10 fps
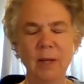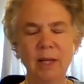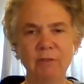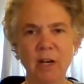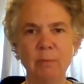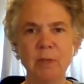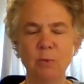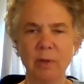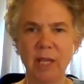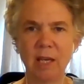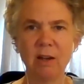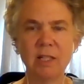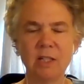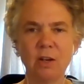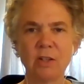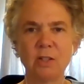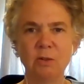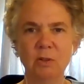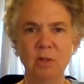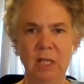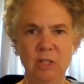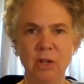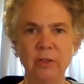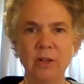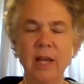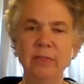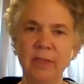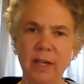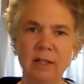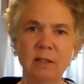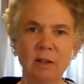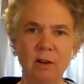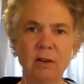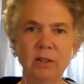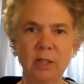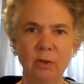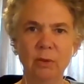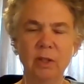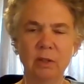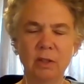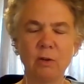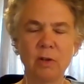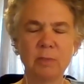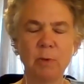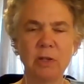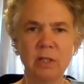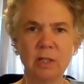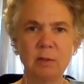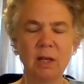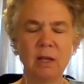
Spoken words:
environments where they got to talk to each other, and then the correspondence